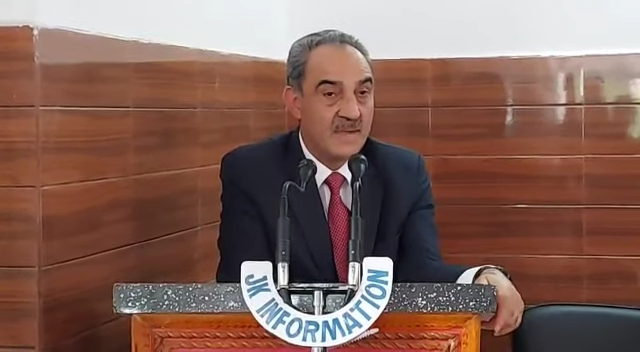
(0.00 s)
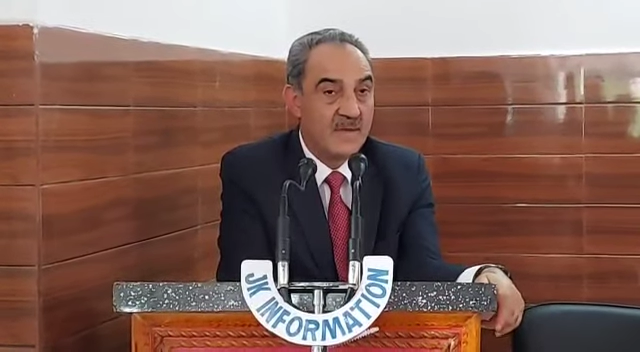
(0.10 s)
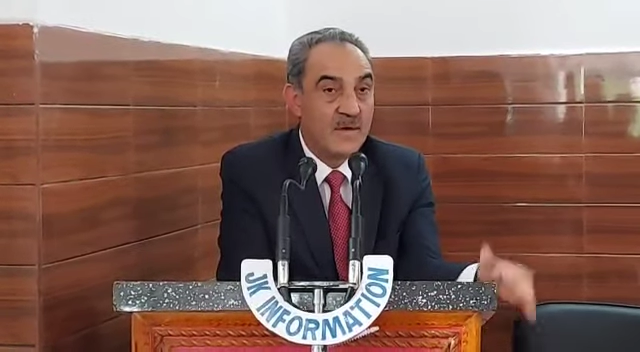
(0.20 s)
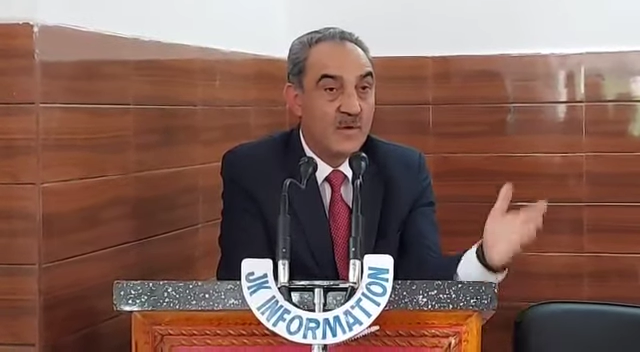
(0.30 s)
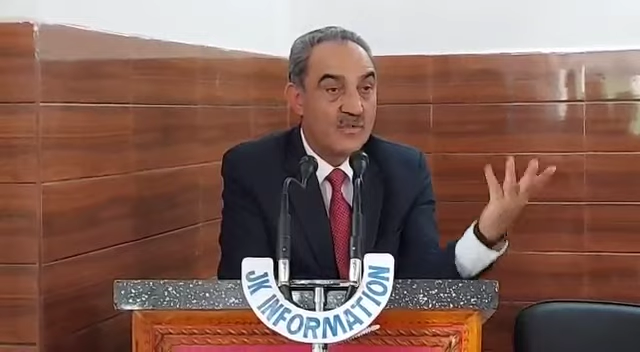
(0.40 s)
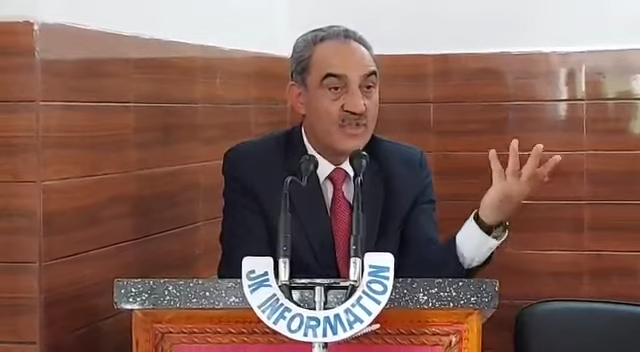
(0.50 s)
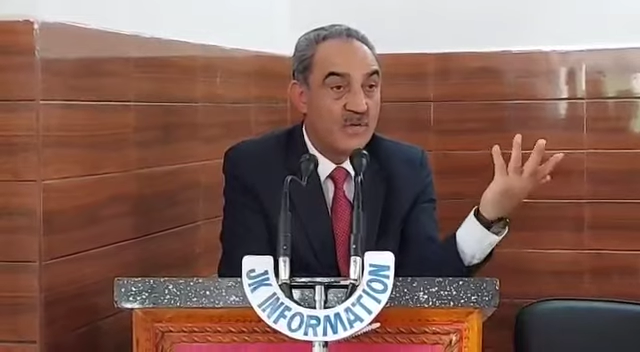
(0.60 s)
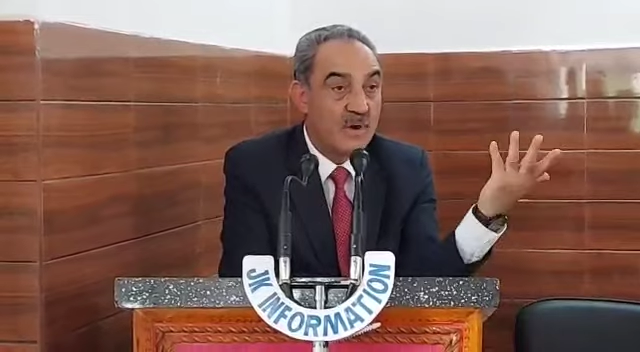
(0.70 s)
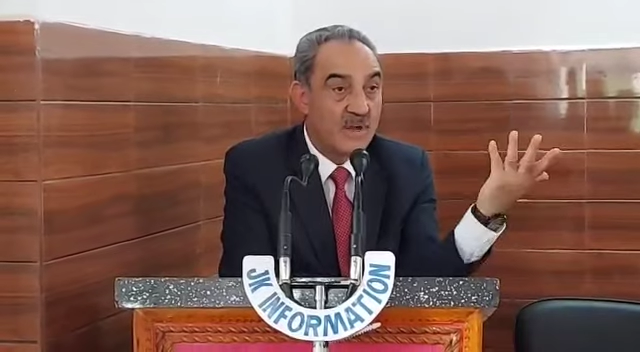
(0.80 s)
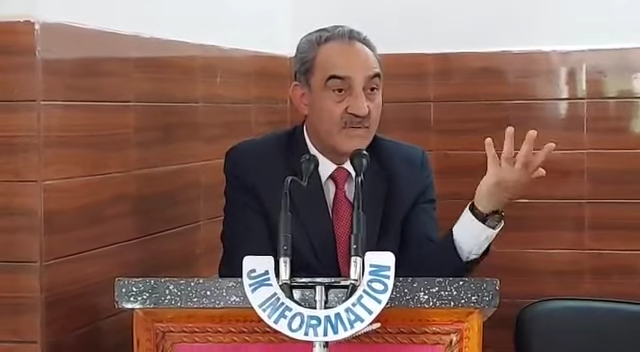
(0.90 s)
The courts
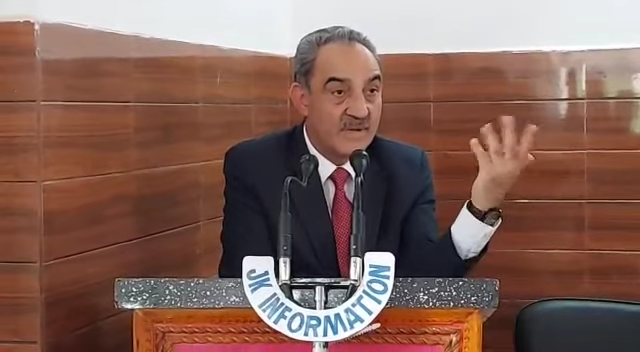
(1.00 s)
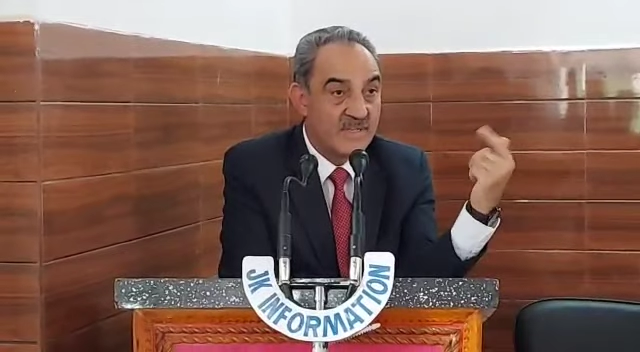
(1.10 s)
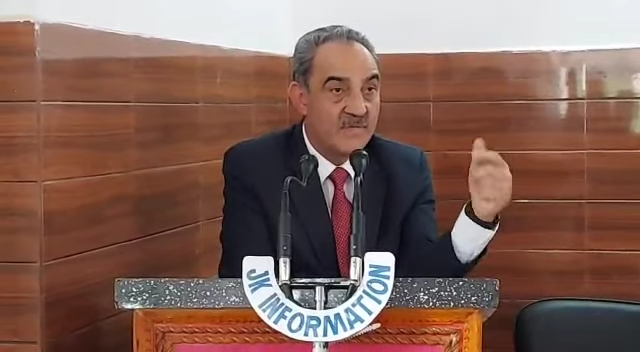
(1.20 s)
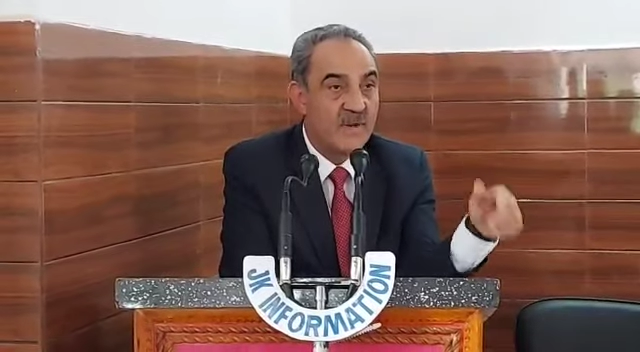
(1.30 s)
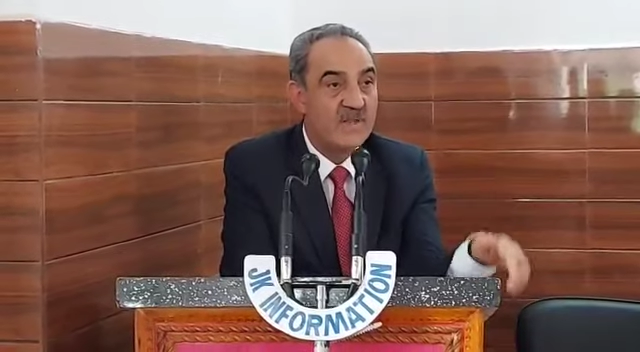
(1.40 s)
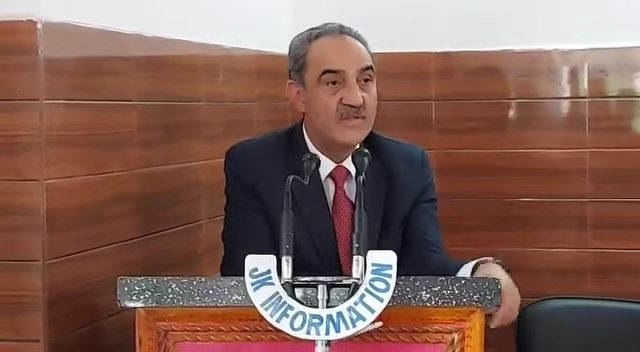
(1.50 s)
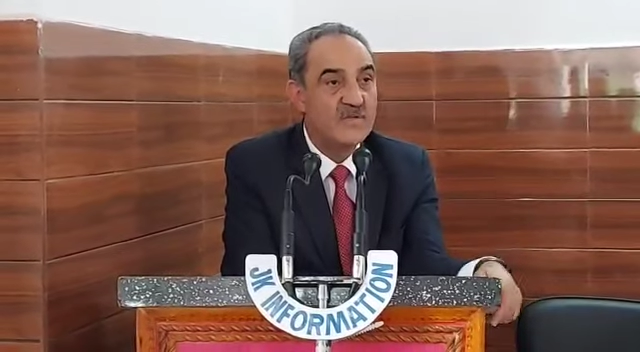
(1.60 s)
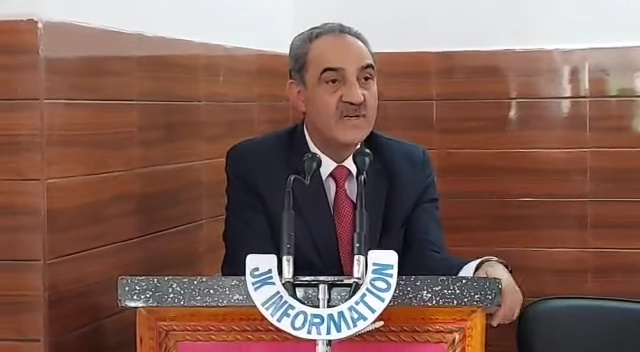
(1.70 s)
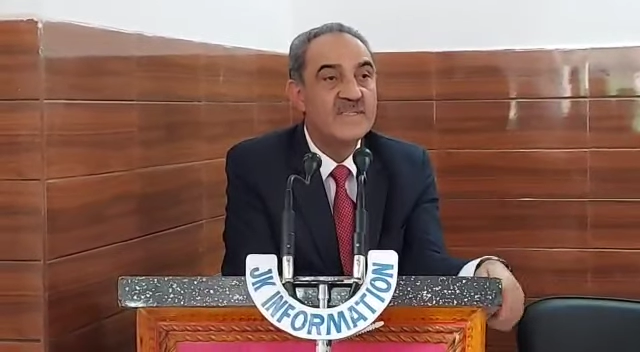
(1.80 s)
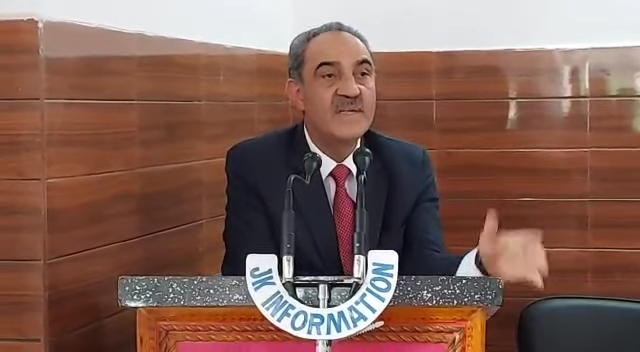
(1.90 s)
have gone virtual also.
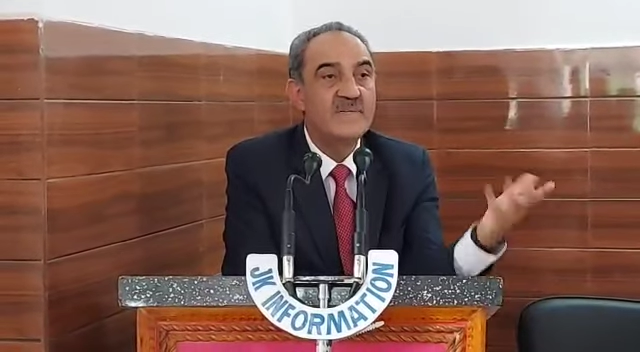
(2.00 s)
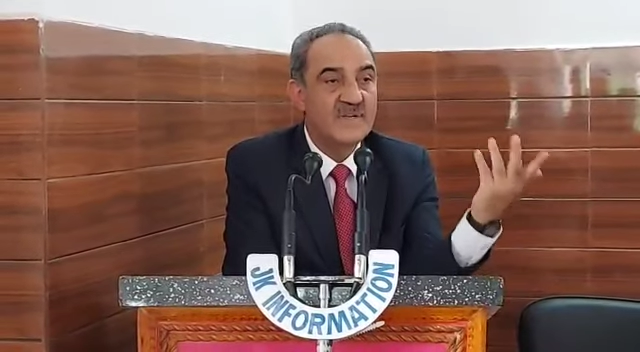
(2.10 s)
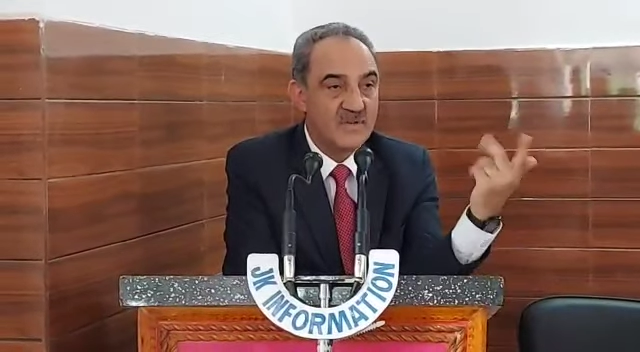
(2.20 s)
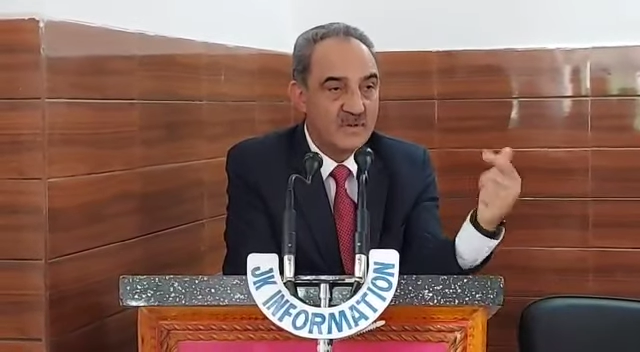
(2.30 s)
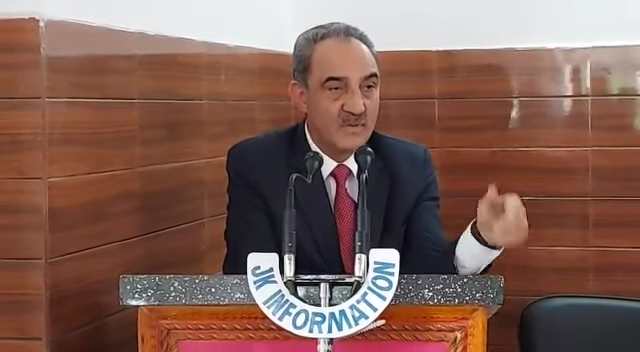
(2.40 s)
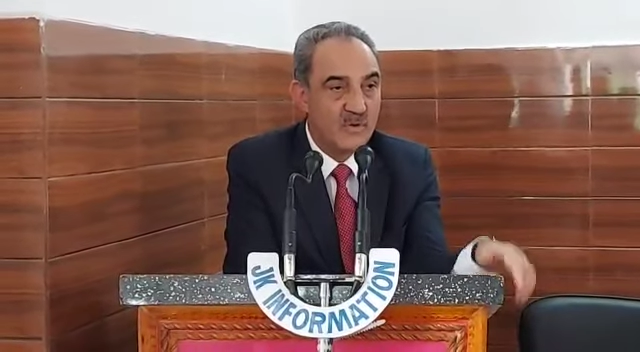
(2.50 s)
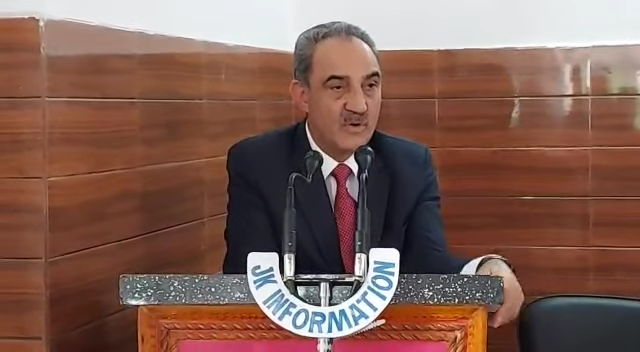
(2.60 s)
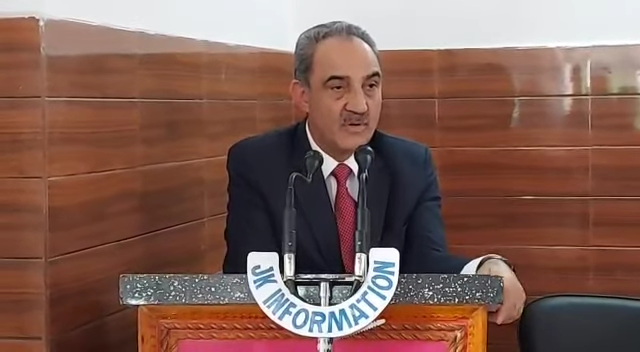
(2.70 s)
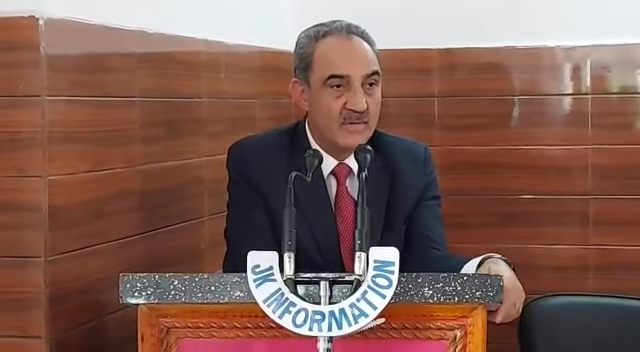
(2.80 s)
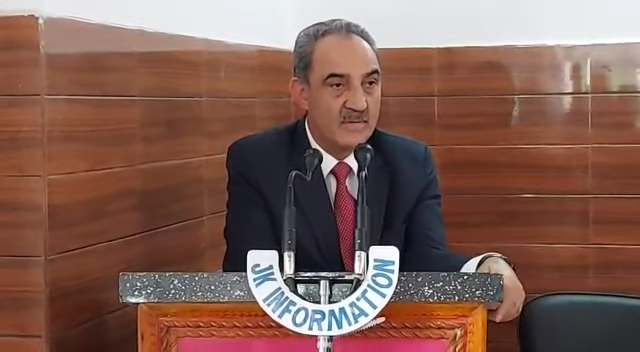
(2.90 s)
What is that virtual mode?